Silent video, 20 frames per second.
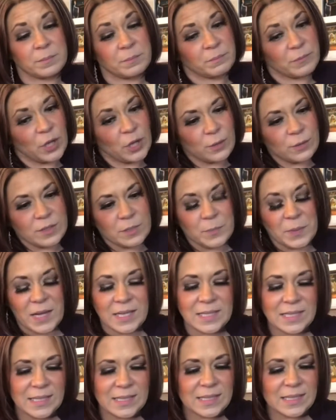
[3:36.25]

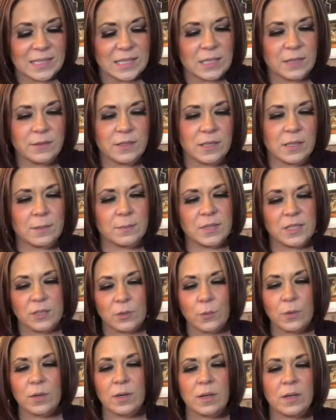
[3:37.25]
codependency of some
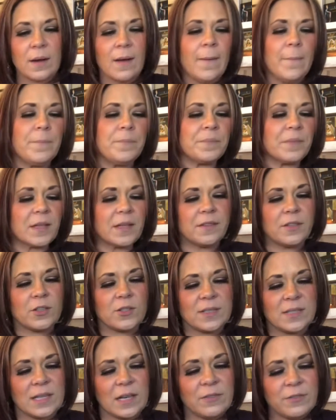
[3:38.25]
sort.
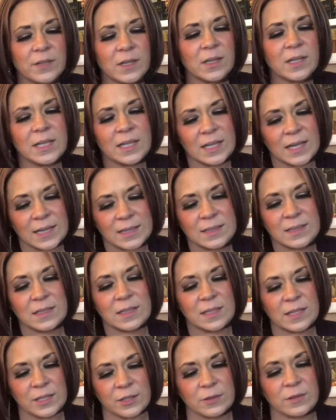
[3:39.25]
There's definitely an
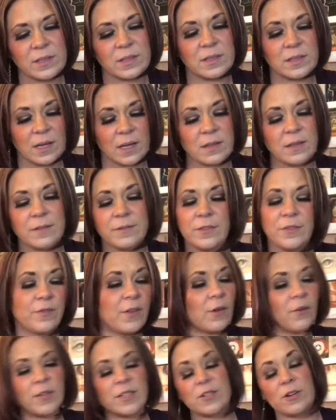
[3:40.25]
ending here, the death of a
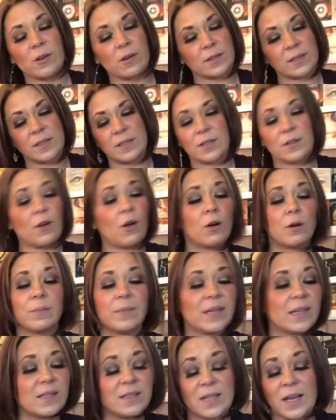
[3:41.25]
very toxic
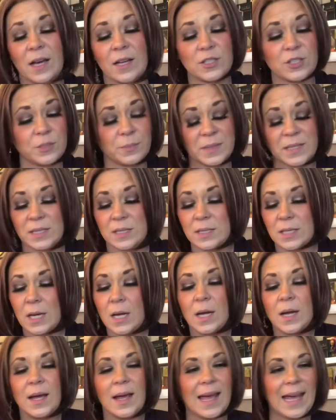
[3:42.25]
karmic attachment.
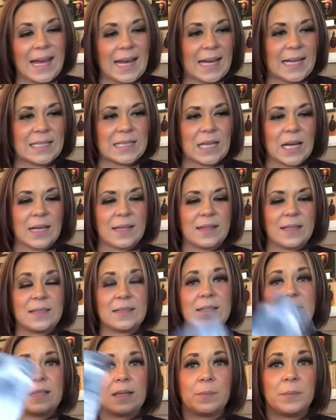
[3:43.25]
And I think
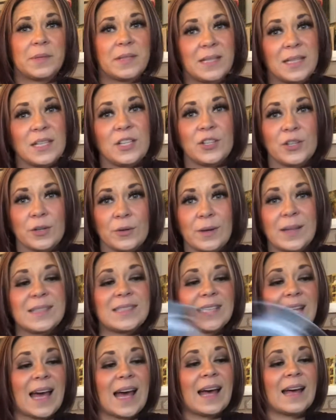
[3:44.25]
somebody, you know,
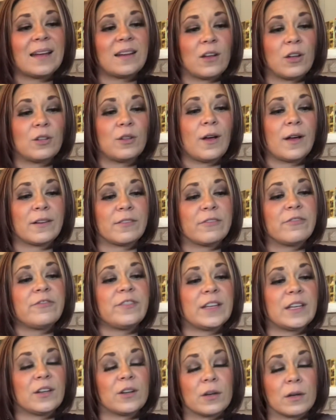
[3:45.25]
has had a lot of
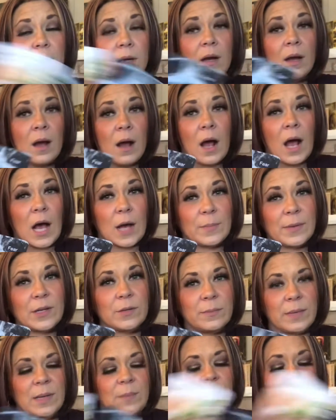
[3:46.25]
fear
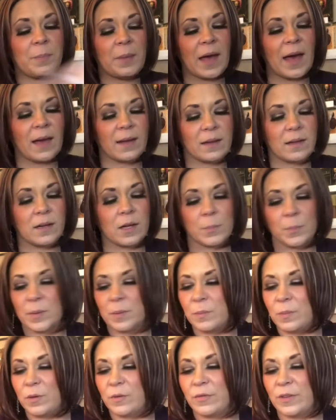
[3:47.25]
about maybe packing up
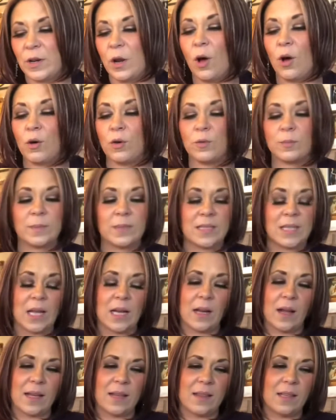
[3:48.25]
and moving homes.
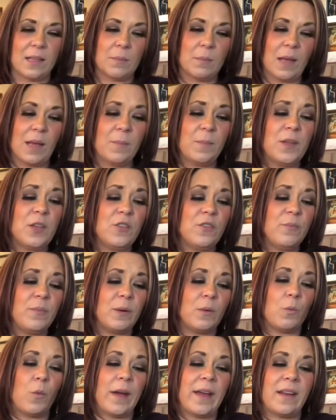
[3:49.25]
And I think maybe you've
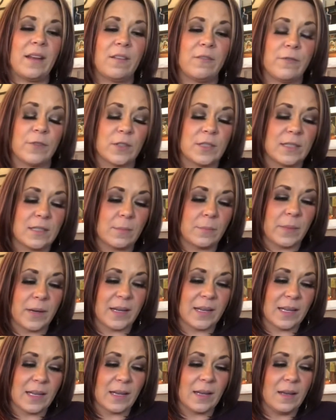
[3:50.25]
been waiting for
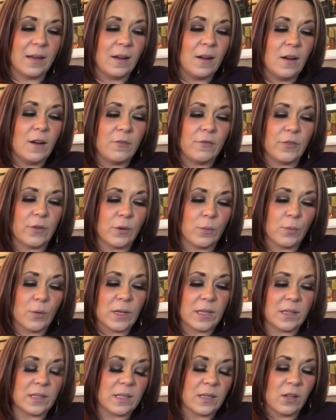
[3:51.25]
somebody for a
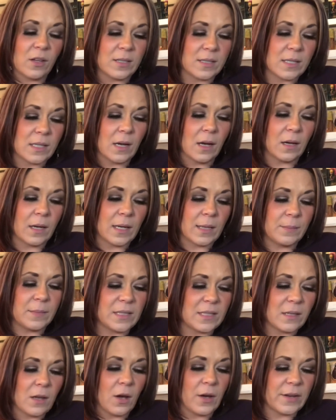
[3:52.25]
really long time
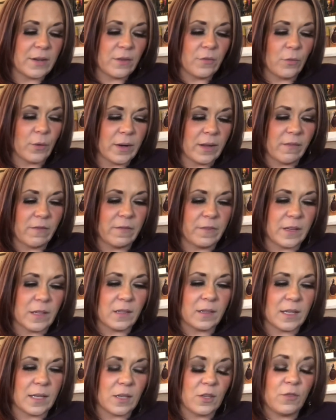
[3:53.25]
is kind of what I'm
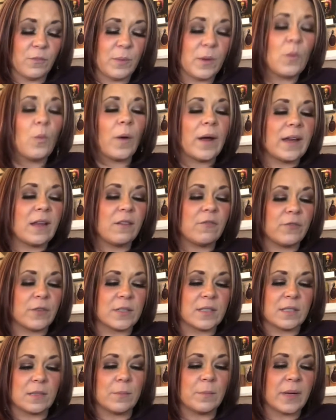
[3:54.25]
feeling. You've been waiting for
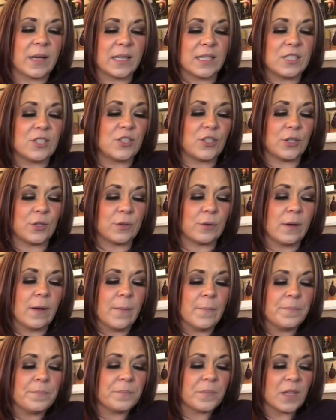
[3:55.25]
somebody to,
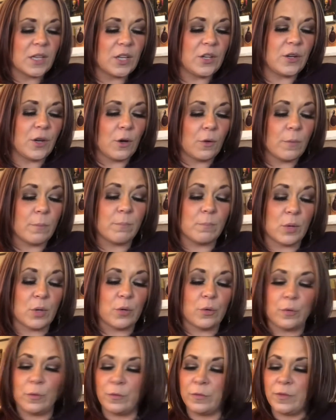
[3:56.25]
you know,
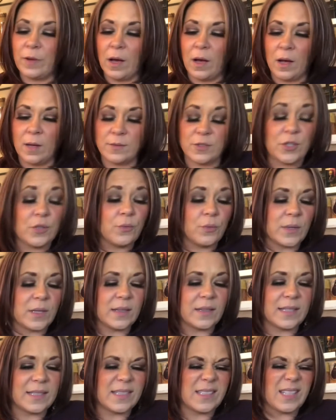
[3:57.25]
move, to
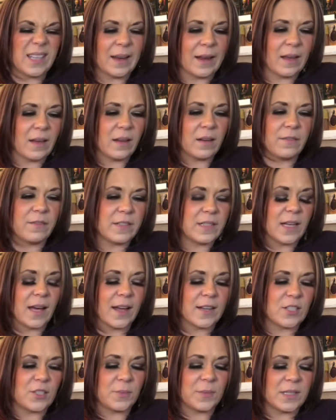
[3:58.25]
release a negative
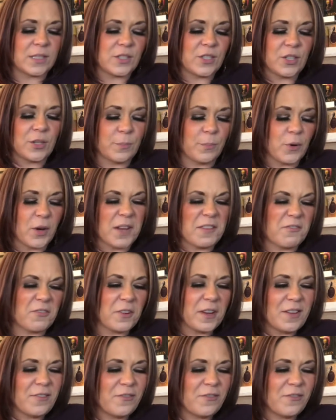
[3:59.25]
attachment, to break free